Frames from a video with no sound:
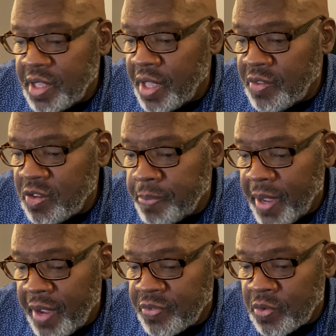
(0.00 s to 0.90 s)
yet these
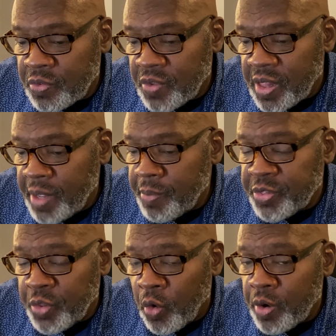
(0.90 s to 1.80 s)
pastors claim
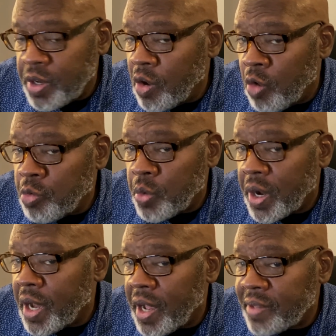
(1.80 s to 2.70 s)
authority over what
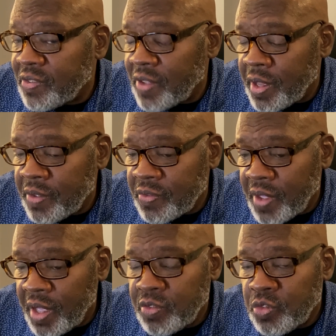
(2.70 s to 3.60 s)
God says
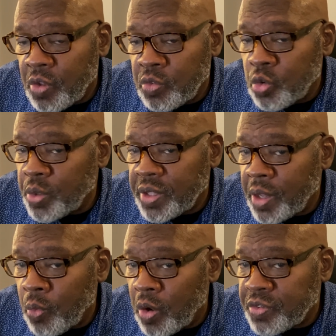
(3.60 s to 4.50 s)
and do what they
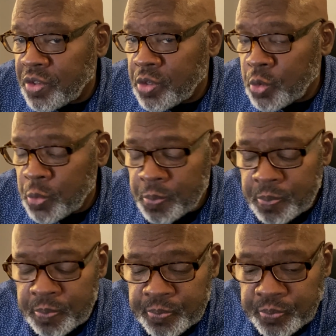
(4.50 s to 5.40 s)
want to do.
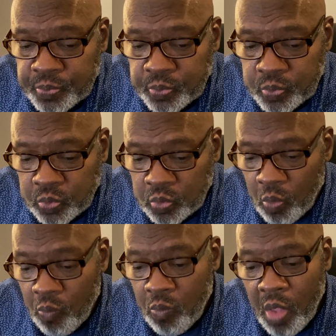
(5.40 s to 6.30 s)

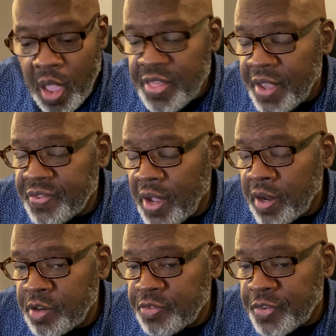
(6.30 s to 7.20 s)
And that's not
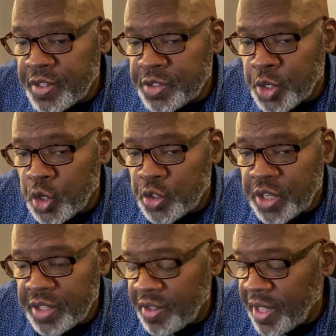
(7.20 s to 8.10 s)
good for the church.
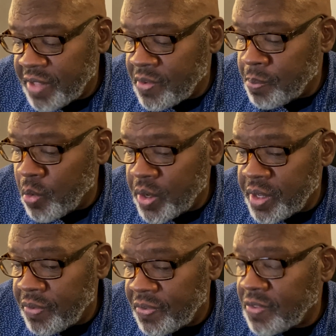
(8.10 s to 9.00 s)
I think at some point
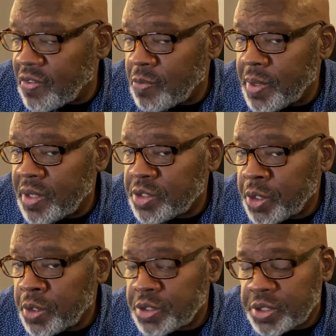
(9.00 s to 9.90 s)
it ceases being
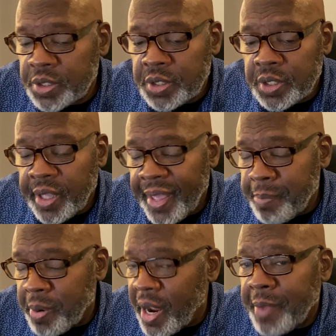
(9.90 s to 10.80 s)
church
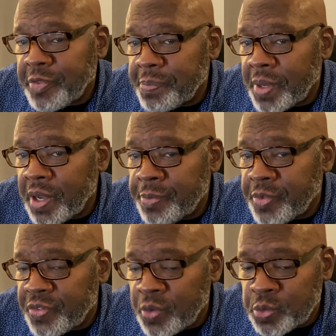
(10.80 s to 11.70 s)
and perhaps it becomes
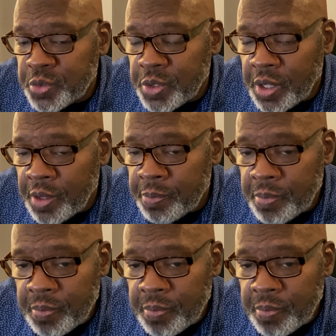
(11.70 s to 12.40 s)
a social club.